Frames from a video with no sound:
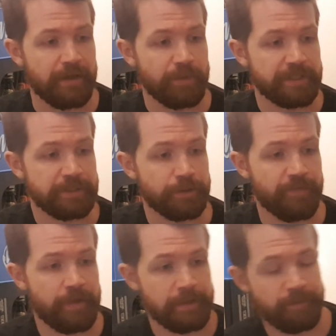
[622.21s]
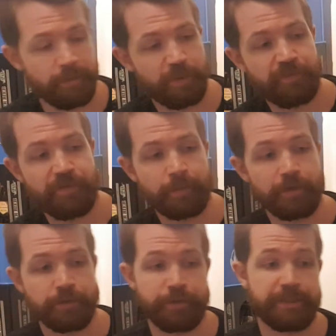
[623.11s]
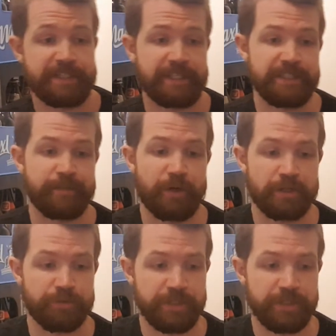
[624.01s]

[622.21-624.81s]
One that's looking valuable before I'm going to the tasting part.